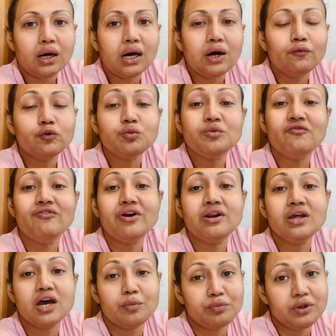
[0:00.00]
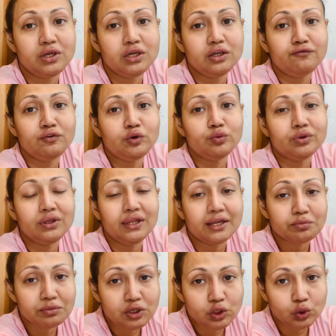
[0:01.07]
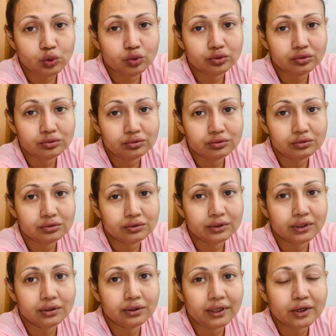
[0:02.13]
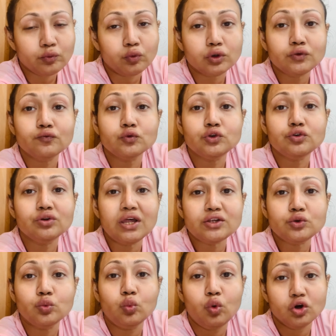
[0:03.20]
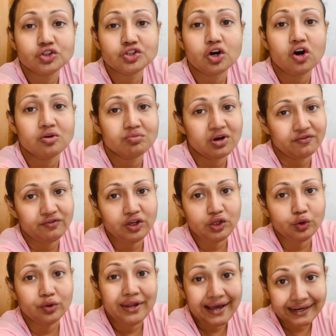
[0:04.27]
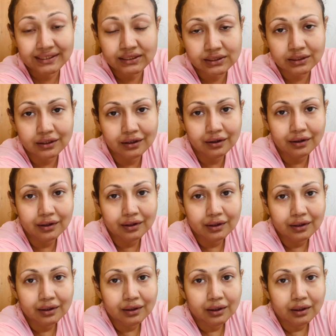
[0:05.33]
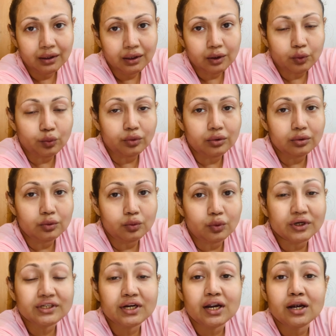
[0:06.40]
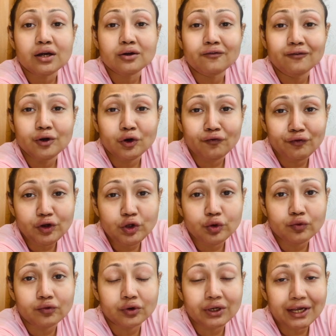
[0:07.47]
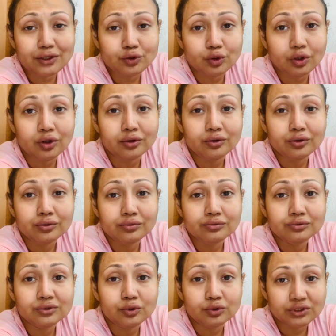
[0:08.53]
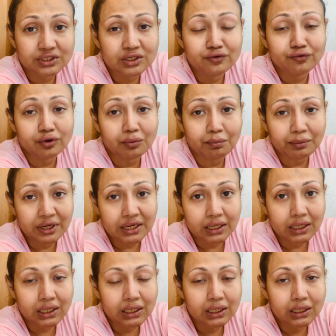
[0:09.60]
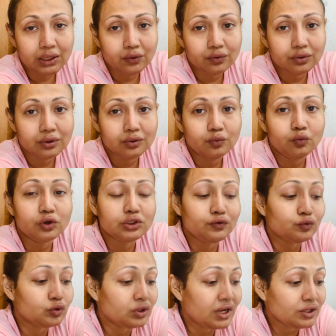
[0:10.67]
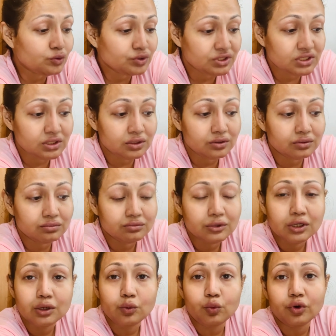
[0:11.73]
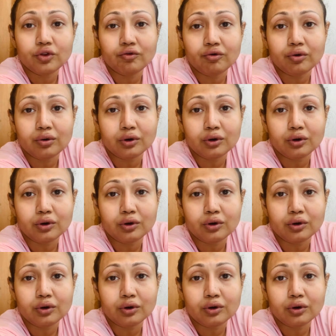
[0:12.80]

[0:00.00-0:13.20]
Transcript: would be very happy if you will let me know that what would you like to watch on my video next. What kind of video would like to see from me, what you would like to see, whether